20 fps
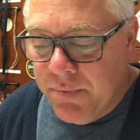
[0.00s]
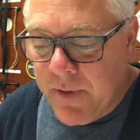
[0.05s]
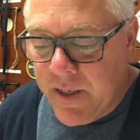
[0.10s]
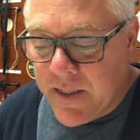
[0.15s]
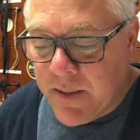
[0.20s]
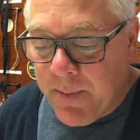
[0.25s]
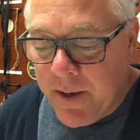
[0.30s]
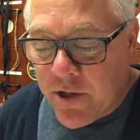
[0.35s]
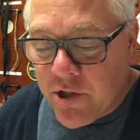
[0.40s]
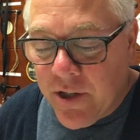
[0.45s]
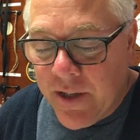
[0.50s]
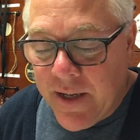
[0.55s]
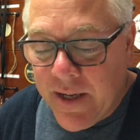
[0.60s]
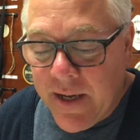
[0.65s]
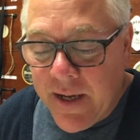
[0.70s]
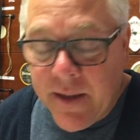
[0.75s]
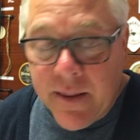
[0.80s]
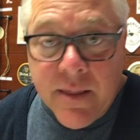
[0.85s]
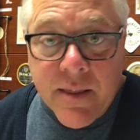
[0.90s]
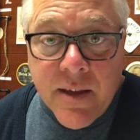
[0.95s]

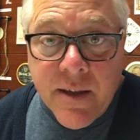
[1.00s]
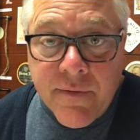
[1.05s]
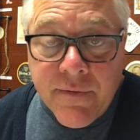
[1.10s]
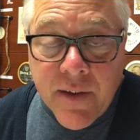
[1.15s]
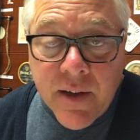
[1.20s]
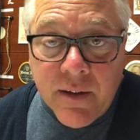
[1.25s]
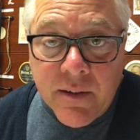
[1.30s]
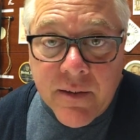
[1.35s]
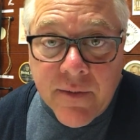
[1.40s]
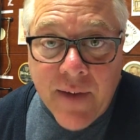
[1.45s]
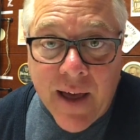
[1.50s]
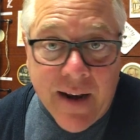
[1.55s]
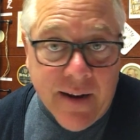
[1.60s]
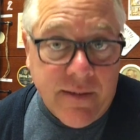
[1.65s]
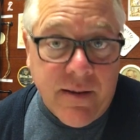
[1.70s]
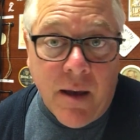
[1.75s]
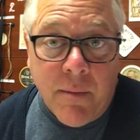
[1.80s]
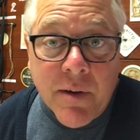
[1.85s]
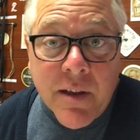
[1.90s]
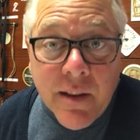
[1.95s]
especially in the field of
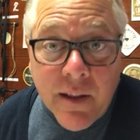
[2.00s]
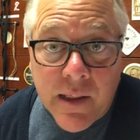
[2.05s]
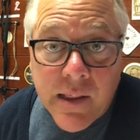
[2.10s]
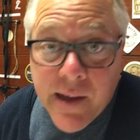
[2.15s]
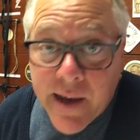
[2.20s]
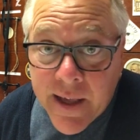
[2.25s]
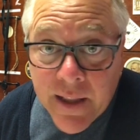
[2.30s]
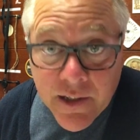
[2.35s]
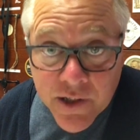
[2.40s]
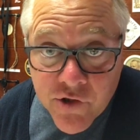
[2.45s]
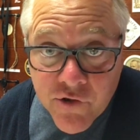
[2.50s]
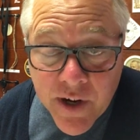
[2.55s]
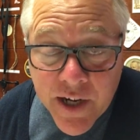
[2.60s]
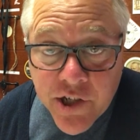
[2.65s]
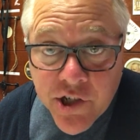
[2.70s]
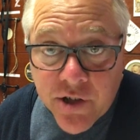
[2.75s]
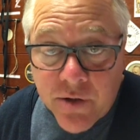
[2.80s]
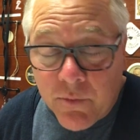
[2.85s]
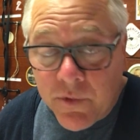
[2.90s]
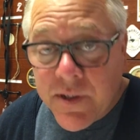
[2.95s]
anatomical
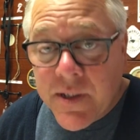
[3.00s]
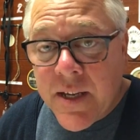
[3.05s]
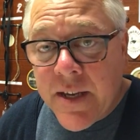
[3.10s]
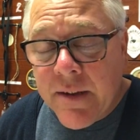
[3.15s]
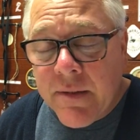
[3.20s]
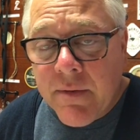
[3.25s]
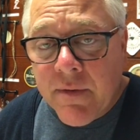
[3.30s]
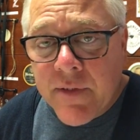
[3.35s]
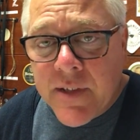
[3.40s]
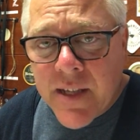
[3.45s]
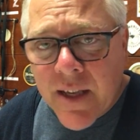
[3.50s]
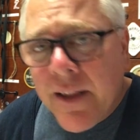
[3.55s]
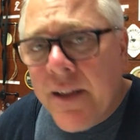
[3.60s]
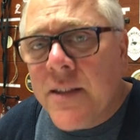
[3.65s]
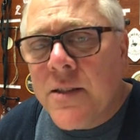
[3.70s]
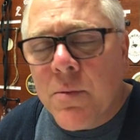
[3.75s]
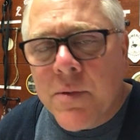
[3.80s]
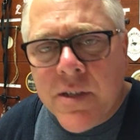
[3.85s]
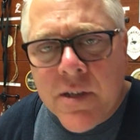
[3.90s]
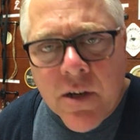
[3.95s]
illustration. We'll see,
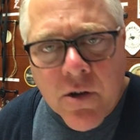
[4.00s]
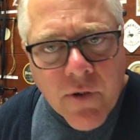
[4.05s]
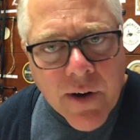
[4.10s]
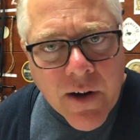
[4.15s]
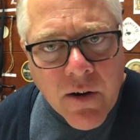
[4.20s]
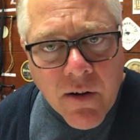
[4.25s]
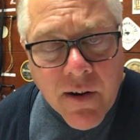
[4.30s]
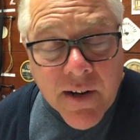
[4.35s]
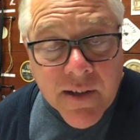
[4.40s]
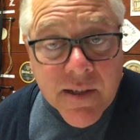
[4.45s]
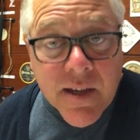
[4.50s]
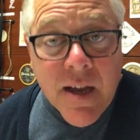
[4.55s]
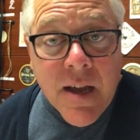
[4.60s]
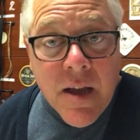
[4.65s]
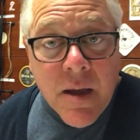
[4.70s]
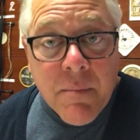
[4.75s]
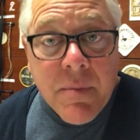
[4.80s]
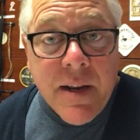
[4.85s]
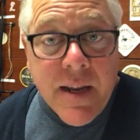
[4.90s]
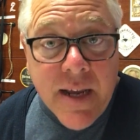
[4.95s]
Vesalius wasn't a great artist,
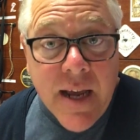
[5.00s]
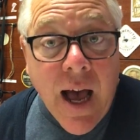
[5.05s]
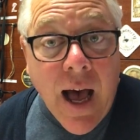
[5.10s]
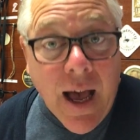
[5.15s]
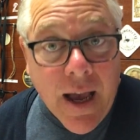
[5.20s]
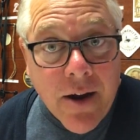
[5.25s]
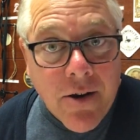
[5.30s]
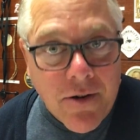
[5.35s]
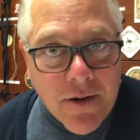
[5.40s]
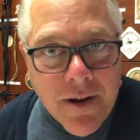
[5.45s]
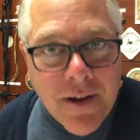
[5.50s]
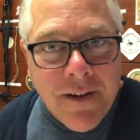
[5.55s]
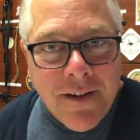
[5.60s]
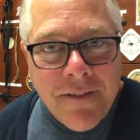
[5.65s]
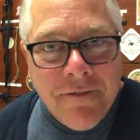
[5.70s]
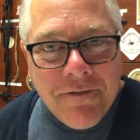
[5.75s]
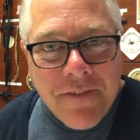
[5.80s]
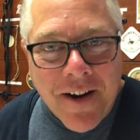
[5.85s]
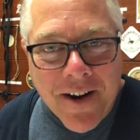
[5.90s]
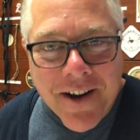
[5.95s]
but he hired
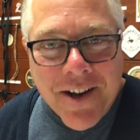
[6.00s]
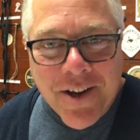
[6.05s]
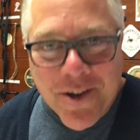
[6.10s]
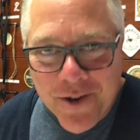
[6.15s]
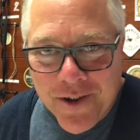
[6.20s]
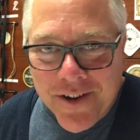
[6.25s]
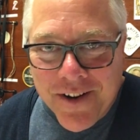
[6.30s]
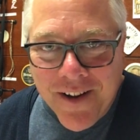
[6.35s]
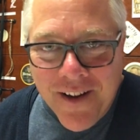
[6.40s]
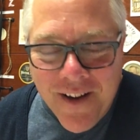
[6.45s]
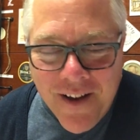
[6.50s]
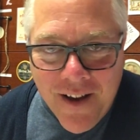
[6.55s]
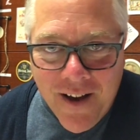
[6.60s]
very good